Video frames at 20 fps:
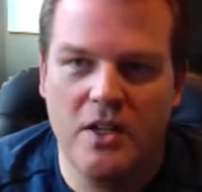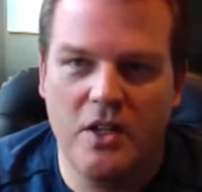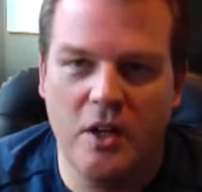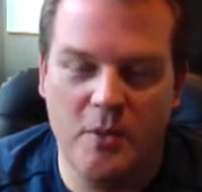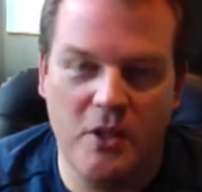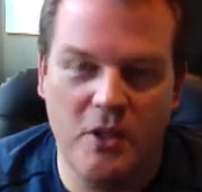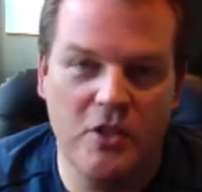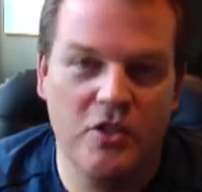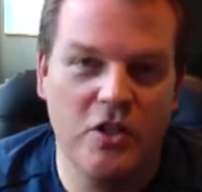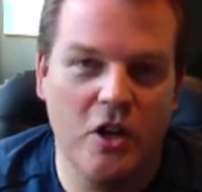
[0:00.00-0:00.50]

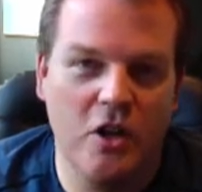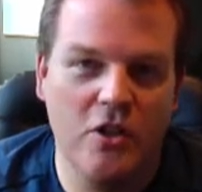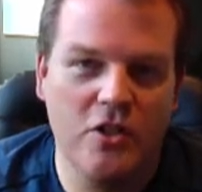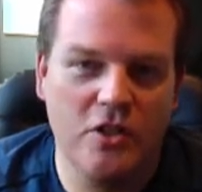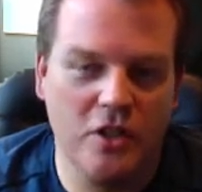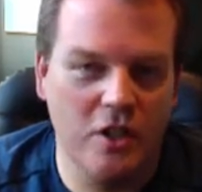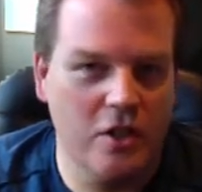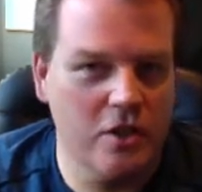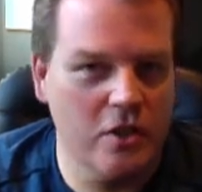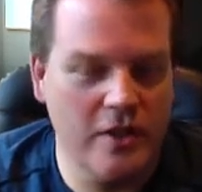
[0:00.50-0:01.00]
your dollar is
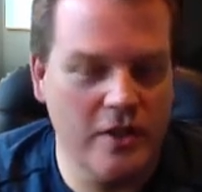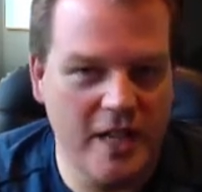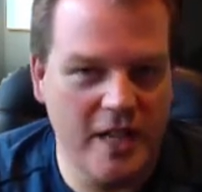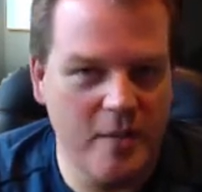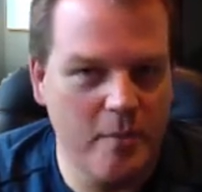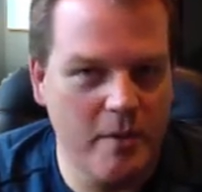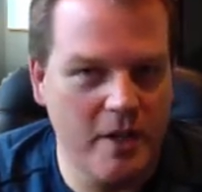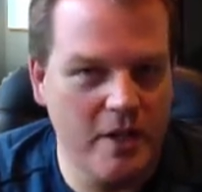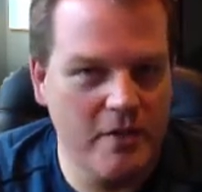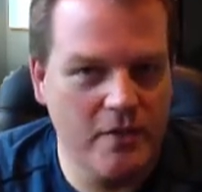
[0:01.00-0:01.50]
going to go that
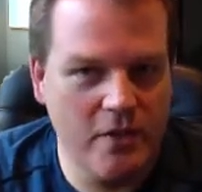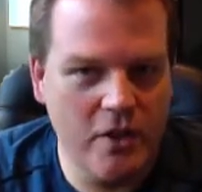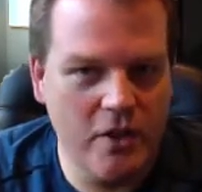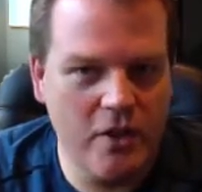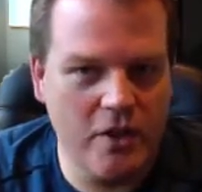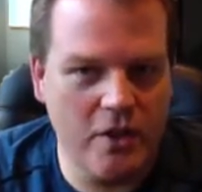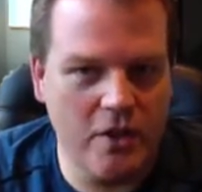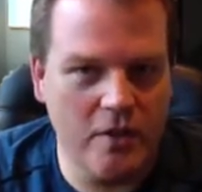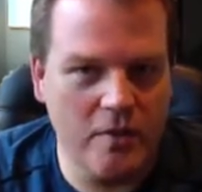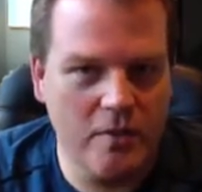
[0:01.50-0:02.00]
much
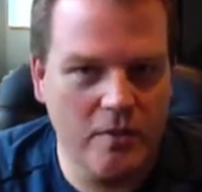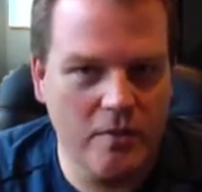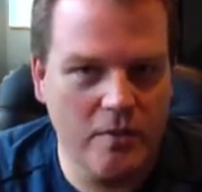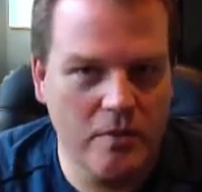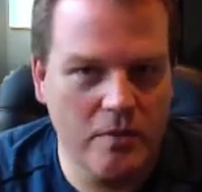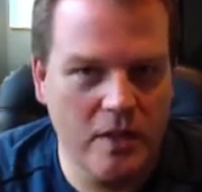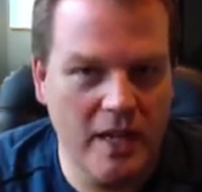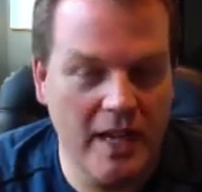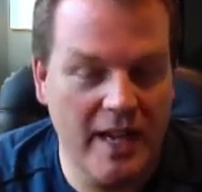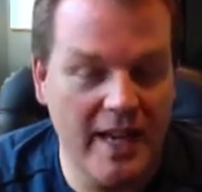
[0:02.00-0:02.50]
further.
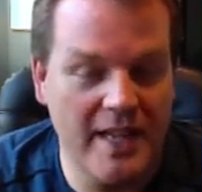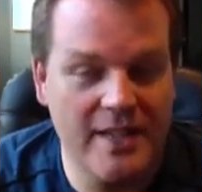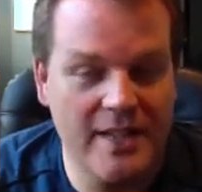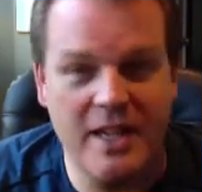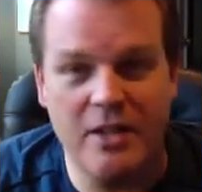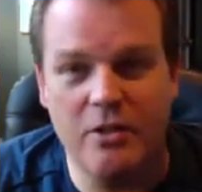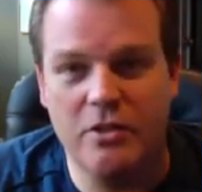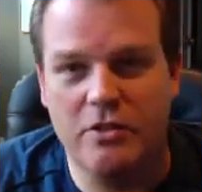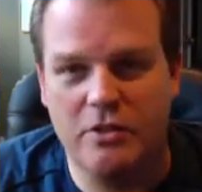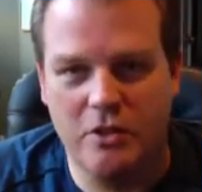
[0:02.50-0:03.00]
And yet
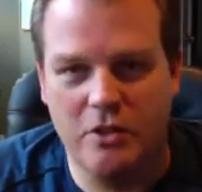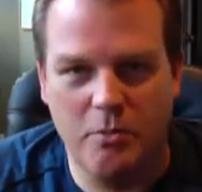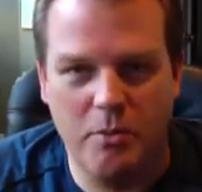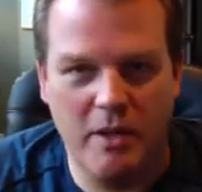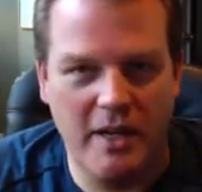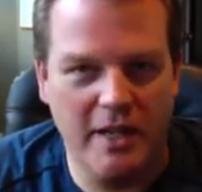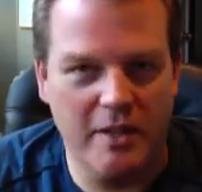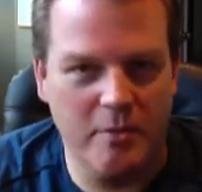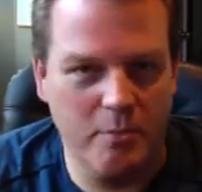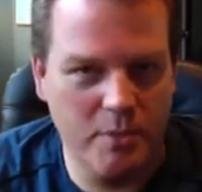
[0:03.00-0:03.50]
you still
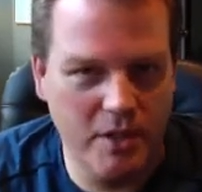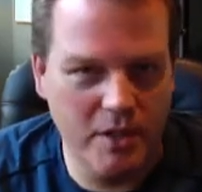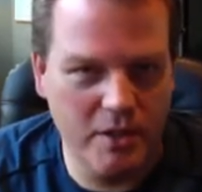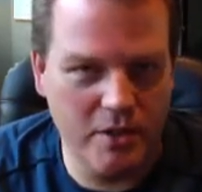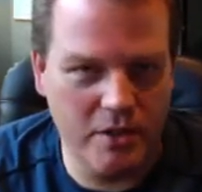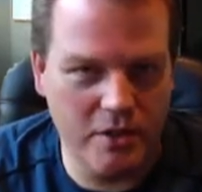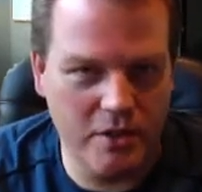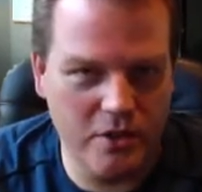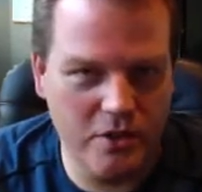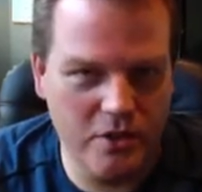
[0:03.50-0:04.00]
buy
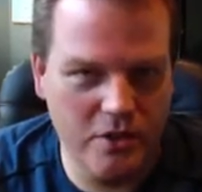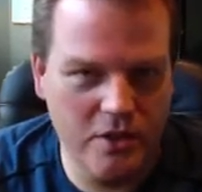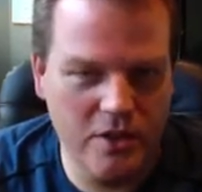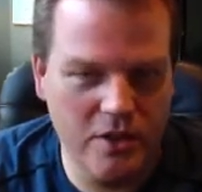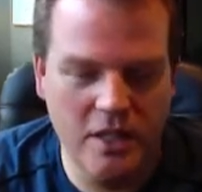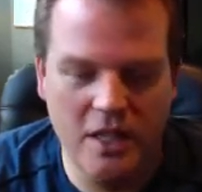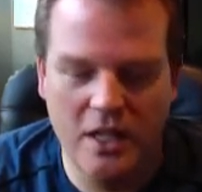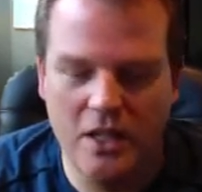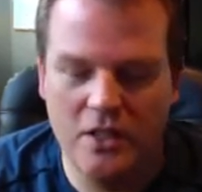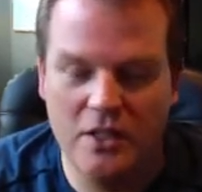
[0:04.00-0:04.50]
computers
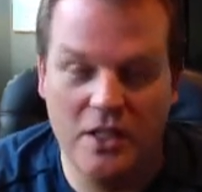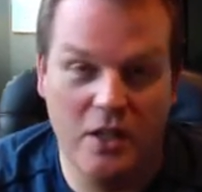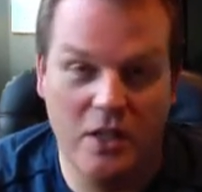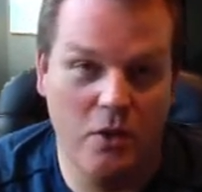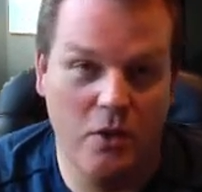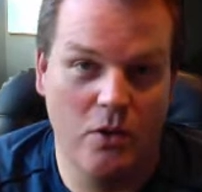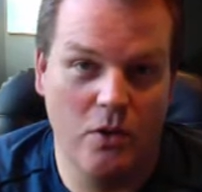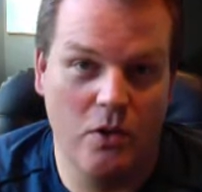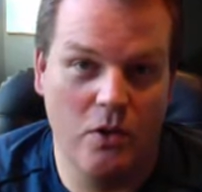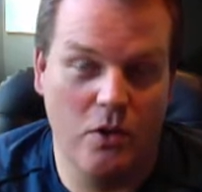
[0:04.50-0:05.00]

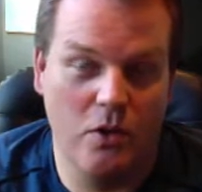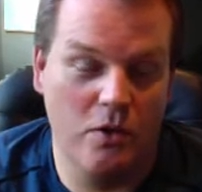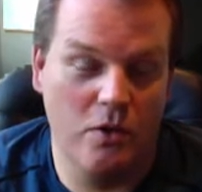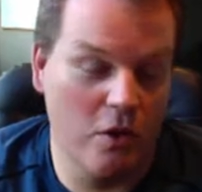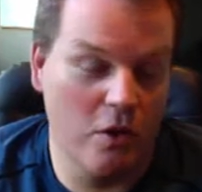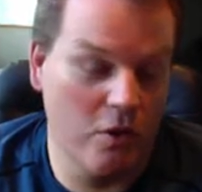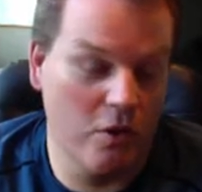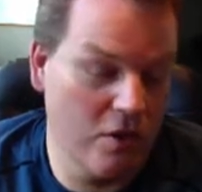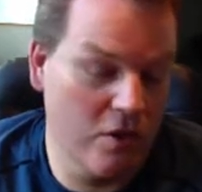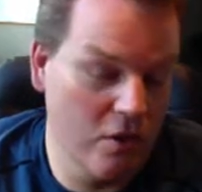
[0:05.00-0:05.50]
now,
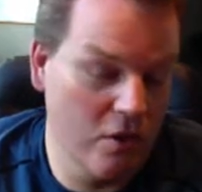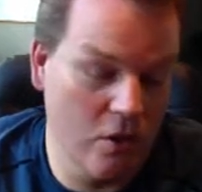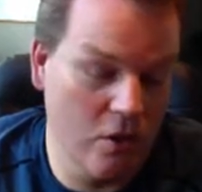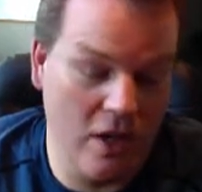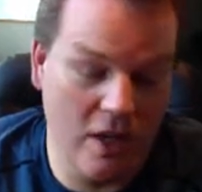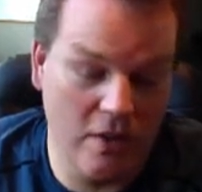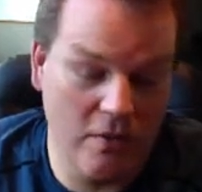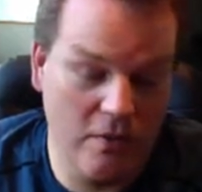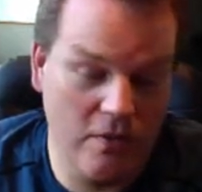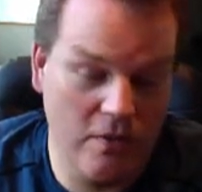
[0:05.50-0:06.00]
or
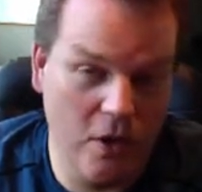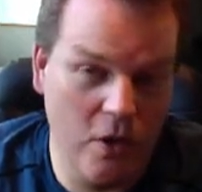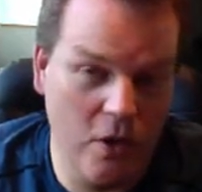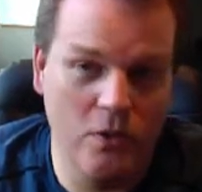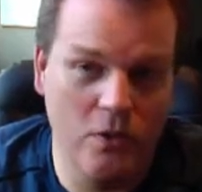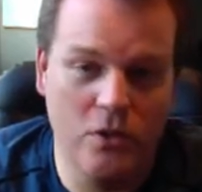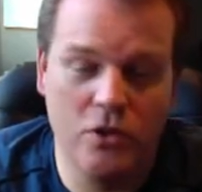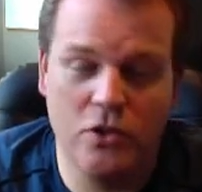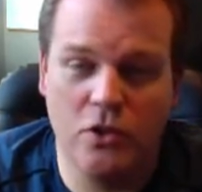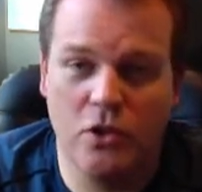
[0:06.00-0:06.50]

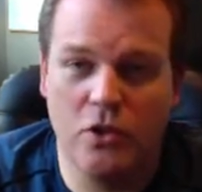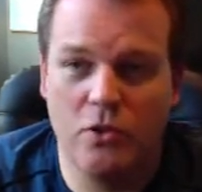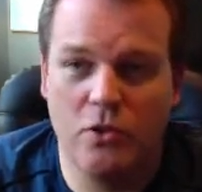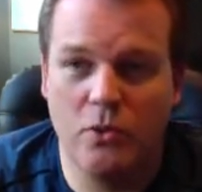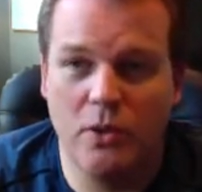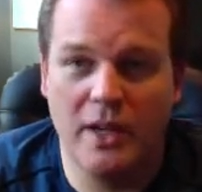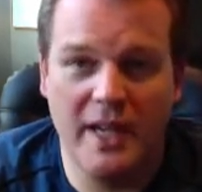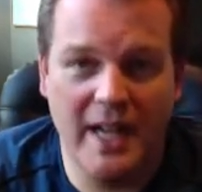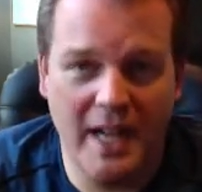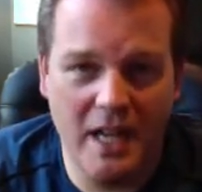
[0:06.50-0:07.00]
phones or
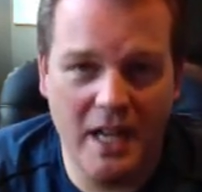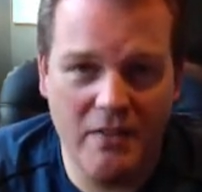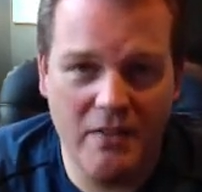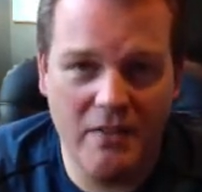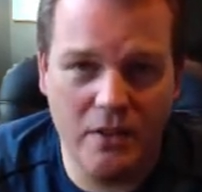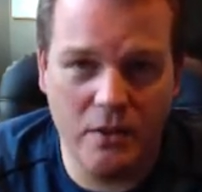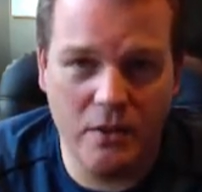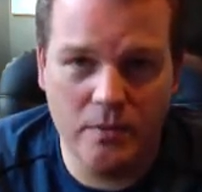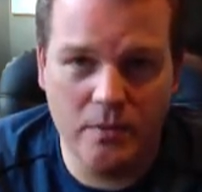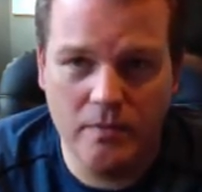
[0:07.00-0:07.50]
what have
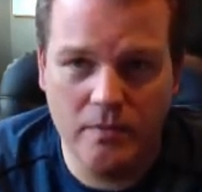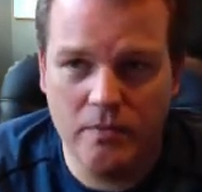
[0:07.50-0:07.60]
you.